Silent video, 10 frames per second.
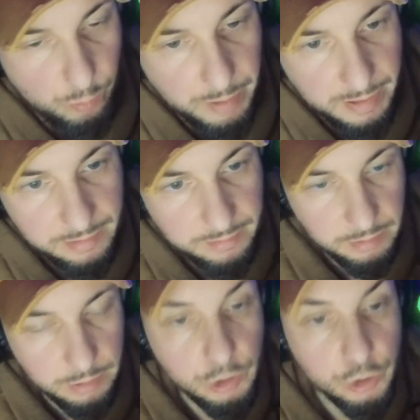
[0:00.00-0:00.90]
man.
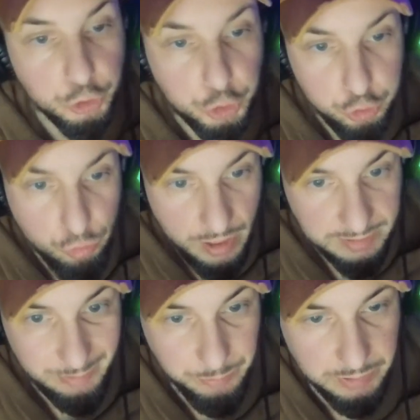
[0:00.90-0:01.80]

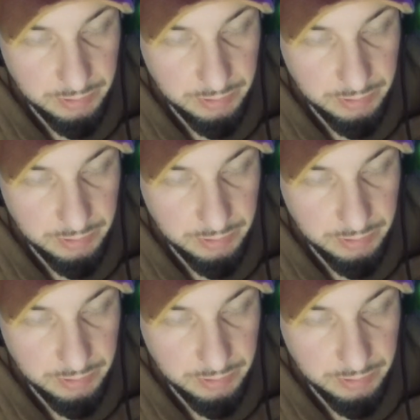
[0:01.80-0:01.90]
Trust me,